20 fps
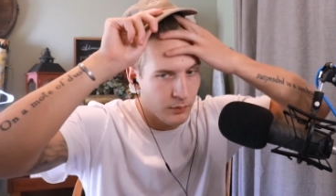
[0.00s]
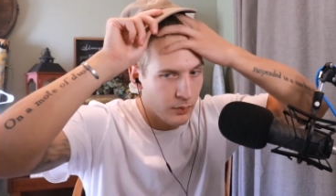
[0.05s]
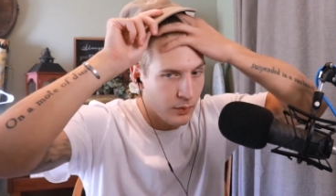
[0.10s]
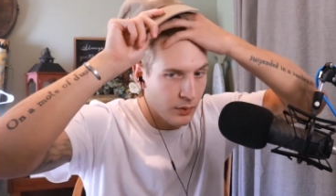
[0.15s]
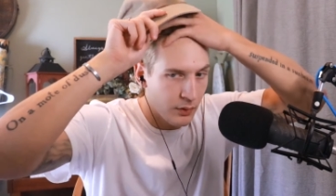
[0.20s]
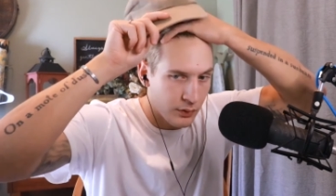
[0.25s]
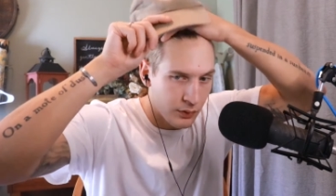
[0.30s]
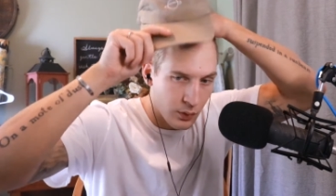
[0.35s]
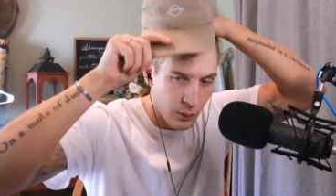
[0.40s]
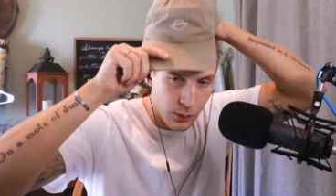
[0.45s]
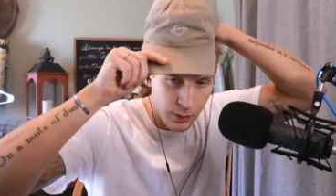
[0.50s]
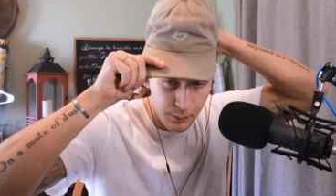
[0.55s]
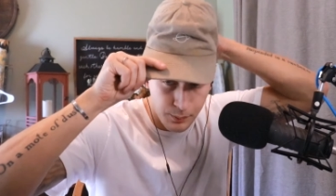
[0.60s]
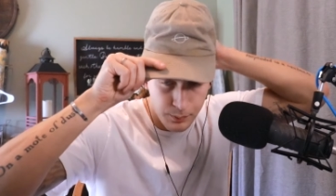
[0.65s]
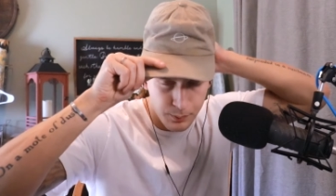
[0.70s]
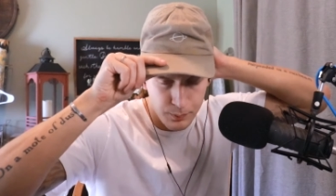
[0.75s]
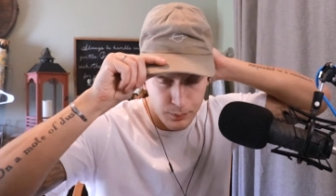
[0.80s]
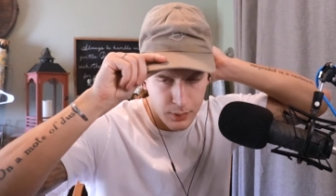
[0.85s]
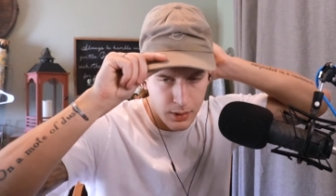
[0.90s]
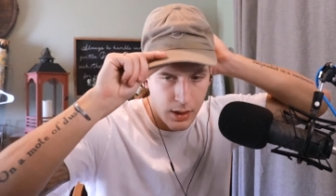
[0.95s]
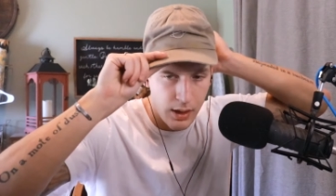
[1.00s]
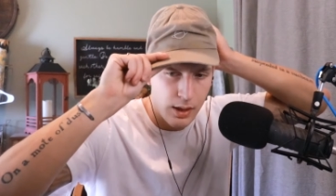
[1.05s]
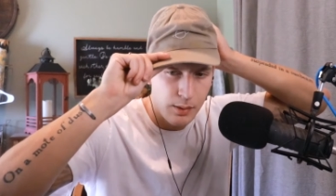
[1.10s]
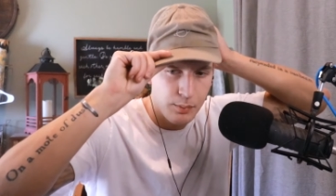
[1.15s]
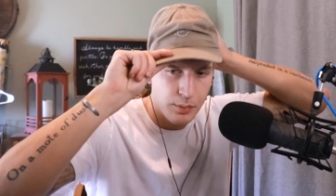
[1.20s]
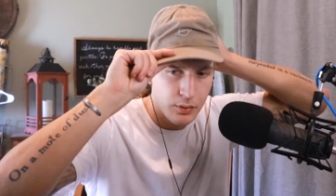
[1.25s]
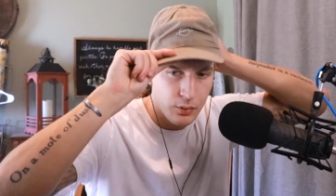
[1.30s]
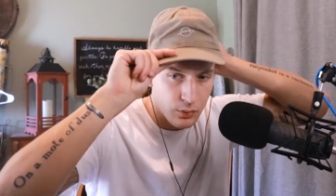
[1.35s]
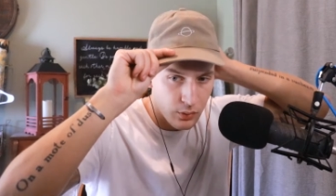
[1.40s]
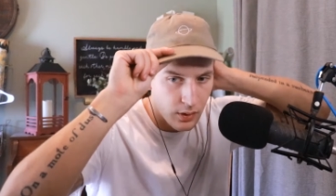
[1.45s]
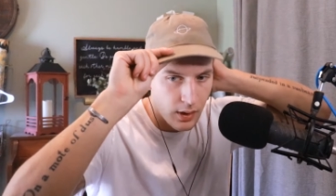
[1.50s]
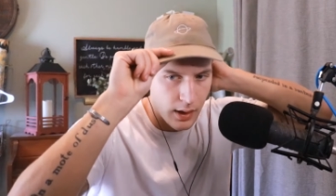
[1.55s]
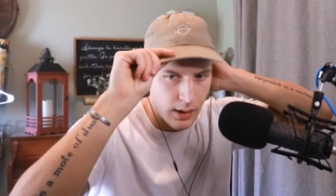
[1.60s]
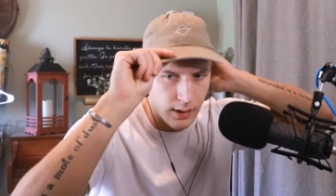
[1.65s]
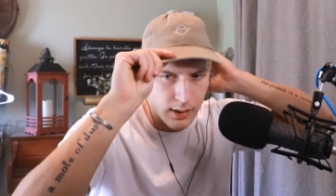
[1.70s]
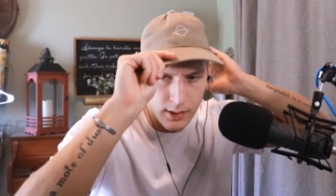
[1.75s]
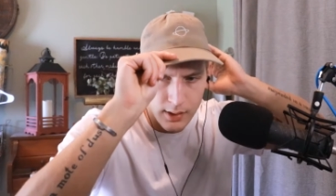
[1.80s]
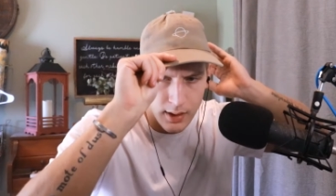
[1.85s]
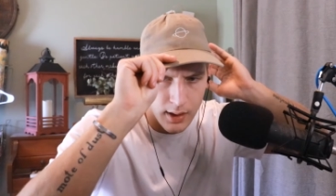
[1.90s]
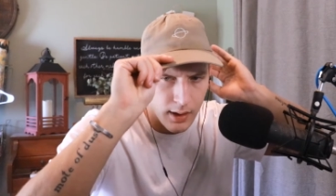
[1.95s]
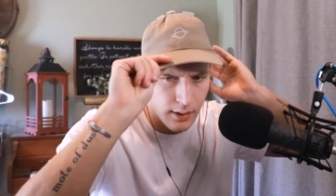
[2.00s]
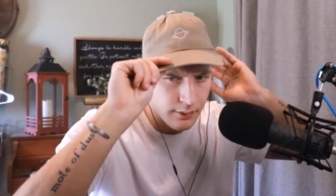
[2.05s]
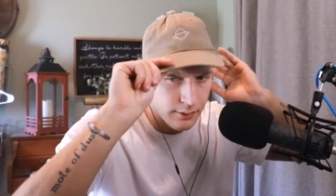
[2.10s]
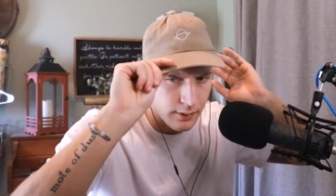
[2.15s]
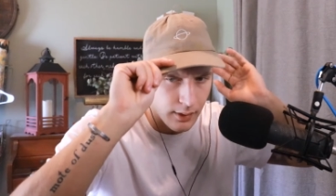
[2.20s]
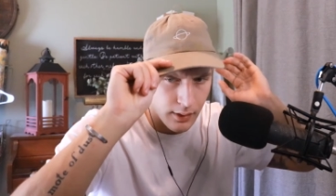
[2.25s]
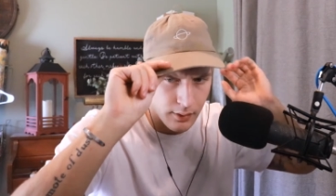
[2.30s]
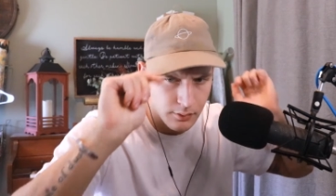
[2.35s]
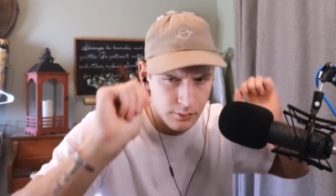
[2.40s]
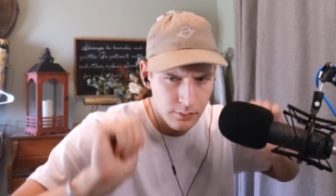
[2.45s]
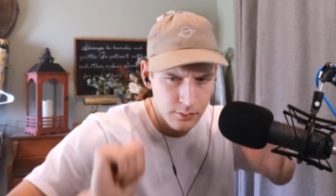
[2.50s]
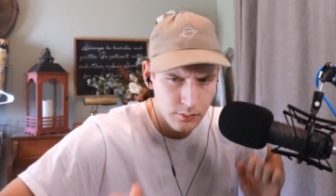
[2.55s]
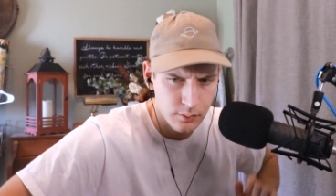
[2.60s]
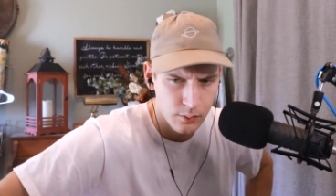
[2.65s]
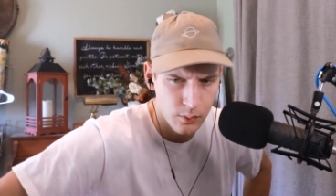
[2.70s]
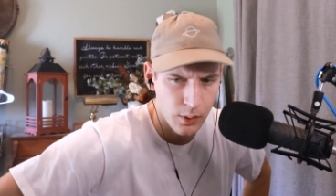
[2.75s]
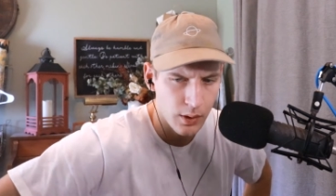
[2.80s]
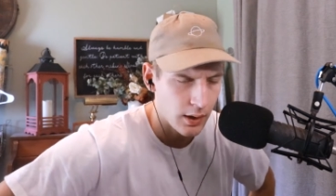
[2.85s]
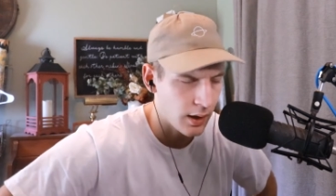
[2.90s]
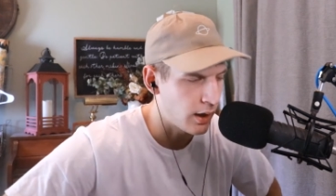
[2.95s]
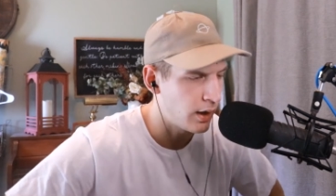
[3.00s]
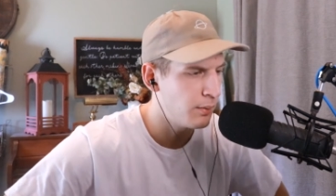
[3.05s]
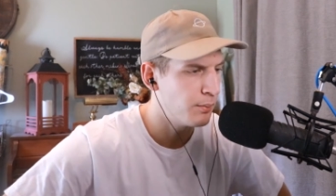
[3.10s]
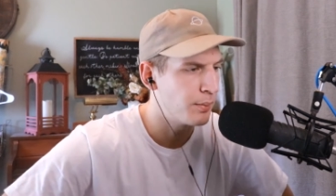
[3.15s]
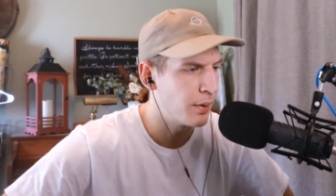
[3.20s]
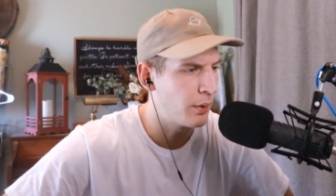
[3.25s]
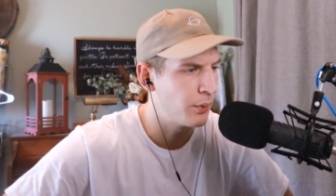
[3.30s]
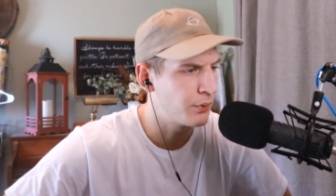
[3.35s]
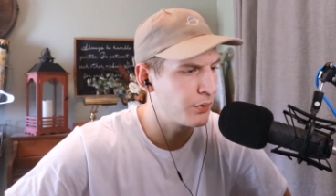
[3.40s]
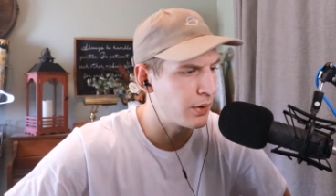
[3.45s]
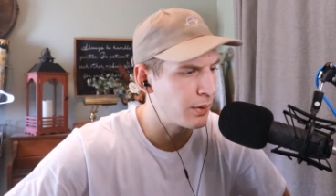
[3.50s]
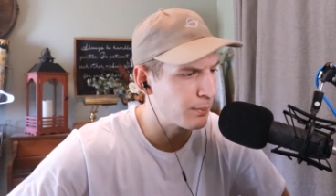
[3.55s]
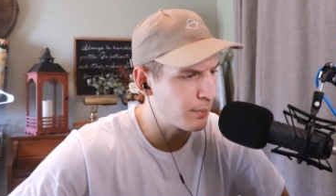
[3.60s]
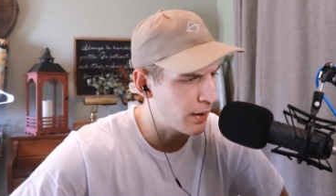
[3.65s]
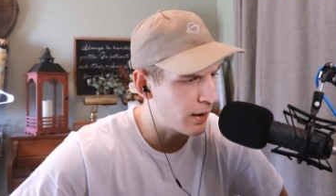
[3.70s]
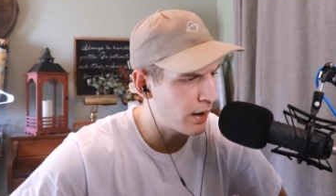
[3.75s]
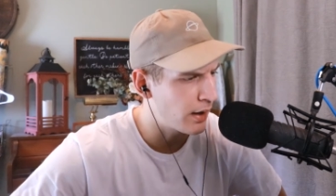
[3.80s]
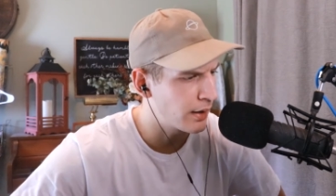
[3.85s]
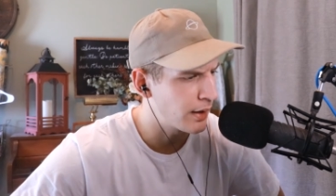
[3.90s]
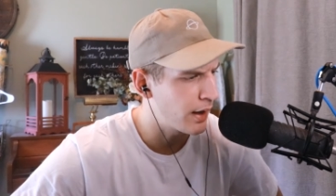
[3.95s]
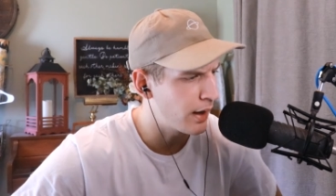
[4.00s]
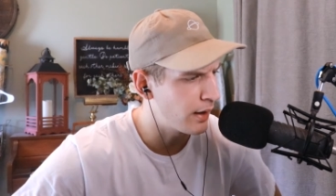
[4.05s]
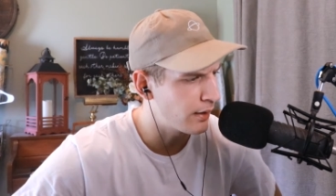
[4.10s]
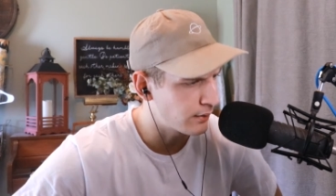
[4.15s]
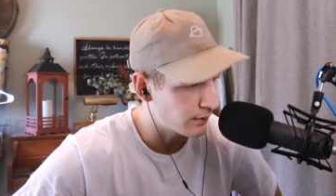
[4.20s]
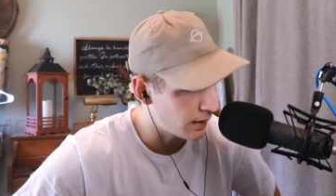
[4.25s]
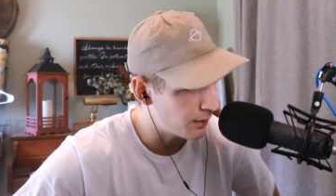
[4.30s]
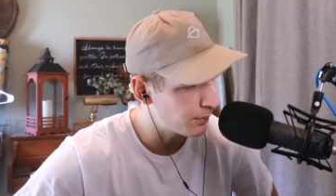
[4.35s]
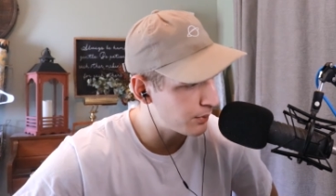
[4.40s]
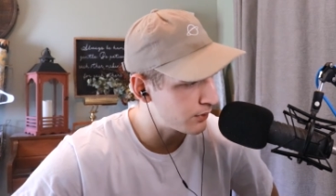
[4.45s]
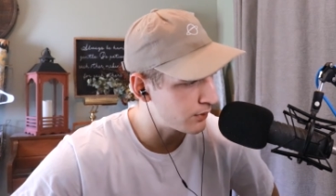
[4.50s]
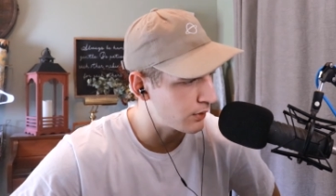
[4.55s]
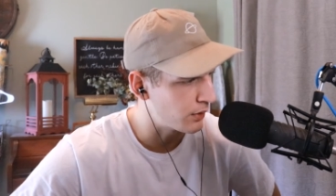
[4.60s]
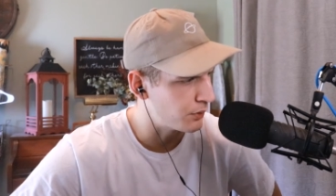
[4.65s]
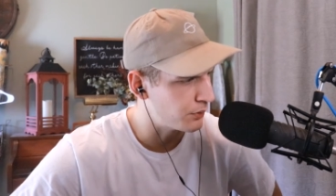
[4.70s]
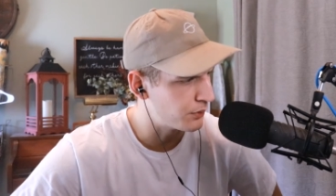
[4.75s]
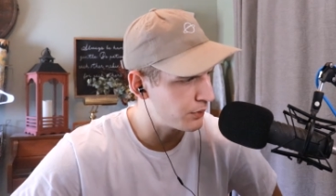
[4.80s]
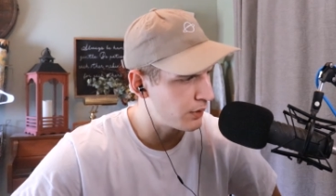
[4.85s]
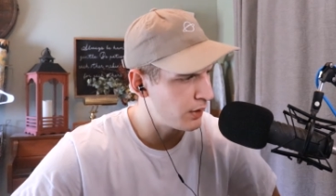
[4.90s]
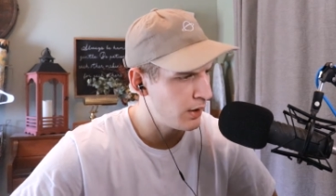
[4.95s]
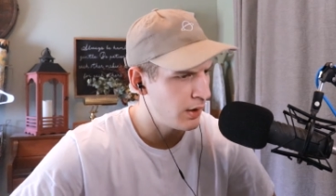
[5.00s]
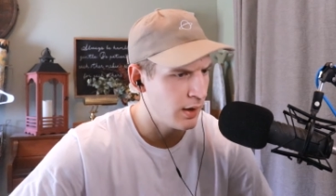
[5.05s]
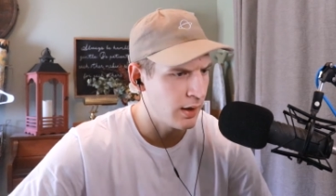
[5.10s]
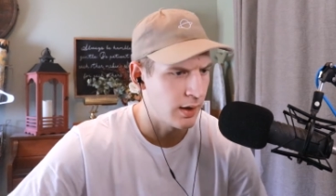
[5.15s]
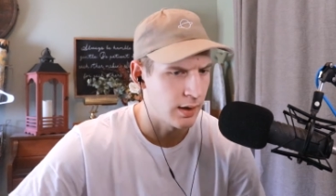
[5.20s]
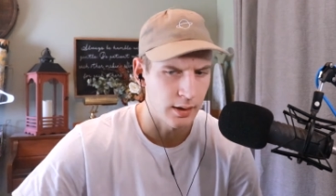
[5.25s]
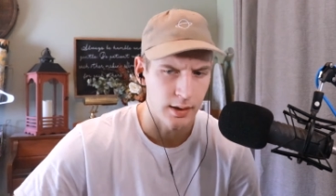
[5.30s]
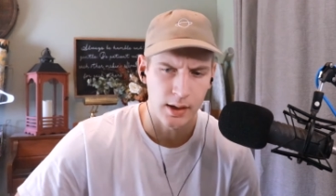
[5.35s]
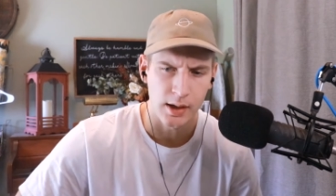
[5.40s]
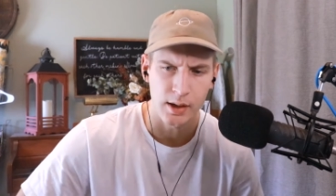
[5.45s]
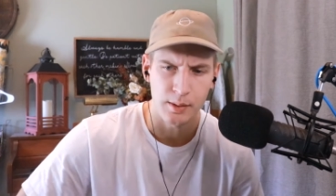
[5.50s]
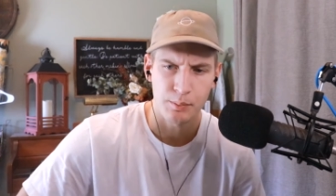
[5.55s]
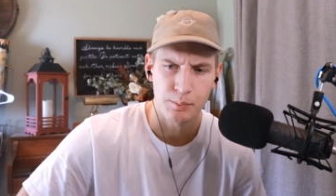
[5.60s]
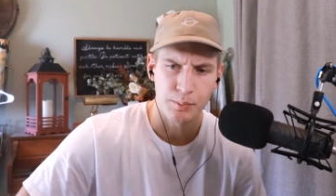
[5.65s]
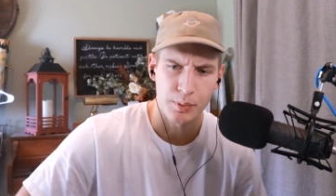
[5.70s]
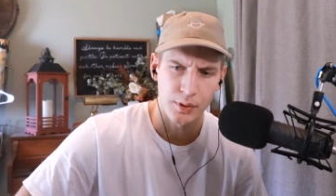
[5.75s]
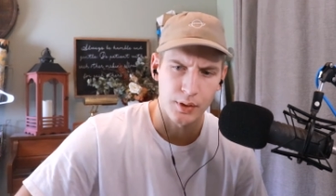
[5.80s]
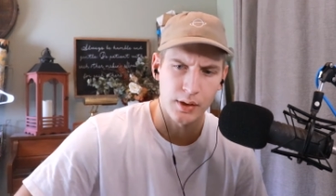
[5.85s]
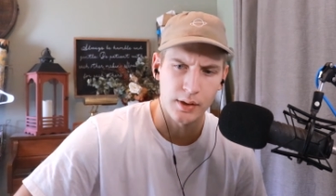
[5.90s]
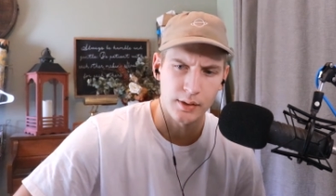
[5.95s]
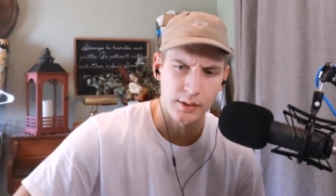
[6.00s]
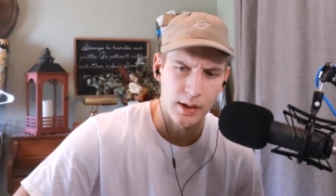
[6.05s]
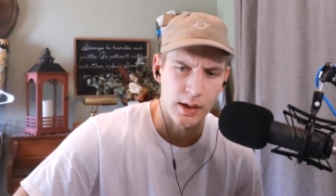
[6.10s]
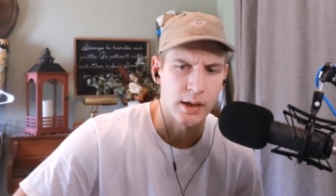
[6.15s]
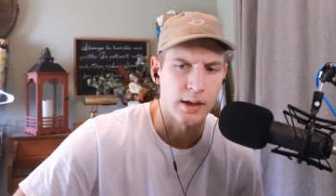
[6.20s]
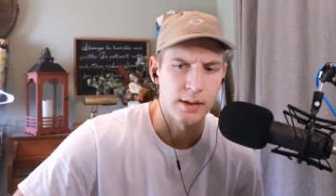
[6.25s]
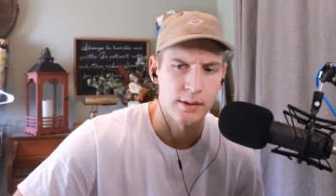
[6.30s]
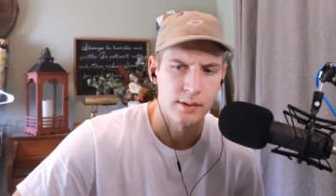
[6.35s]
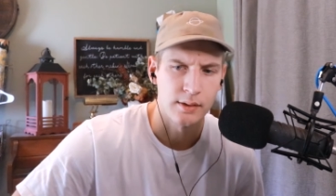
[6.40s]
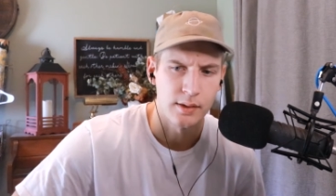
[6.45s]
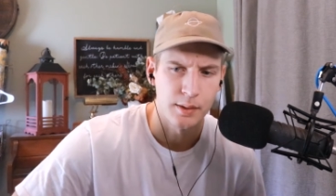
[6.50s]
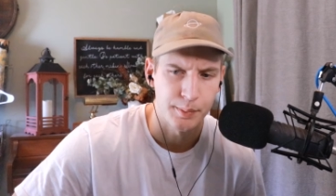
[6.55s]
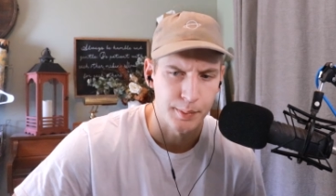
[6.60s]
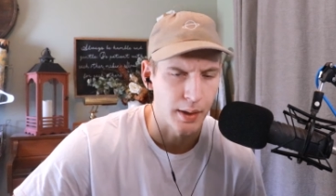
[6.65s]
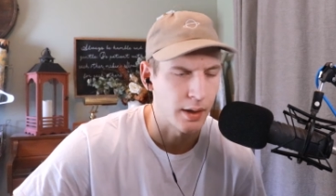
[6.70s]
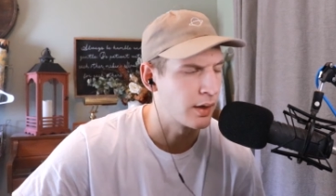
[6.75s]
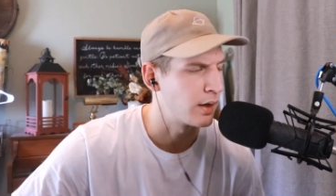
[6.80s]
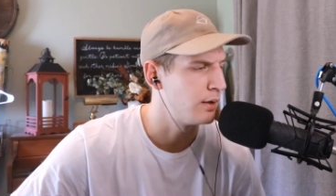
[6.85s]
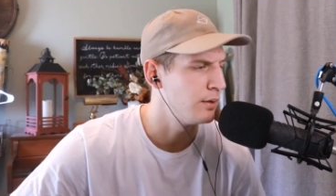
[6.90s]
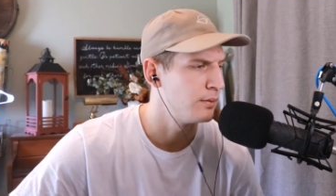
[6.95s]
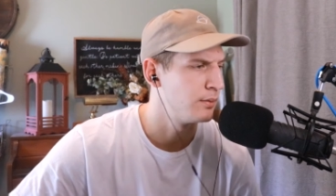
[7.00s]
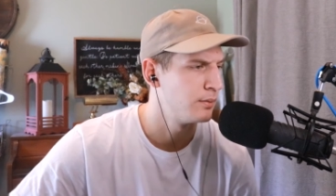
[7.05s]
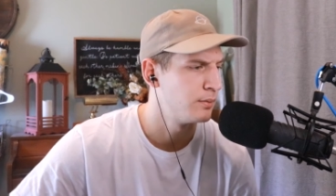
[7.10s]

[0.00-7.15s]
So we keep creating content. We keep posting podcast episodes and keep putting tickets in the bucket.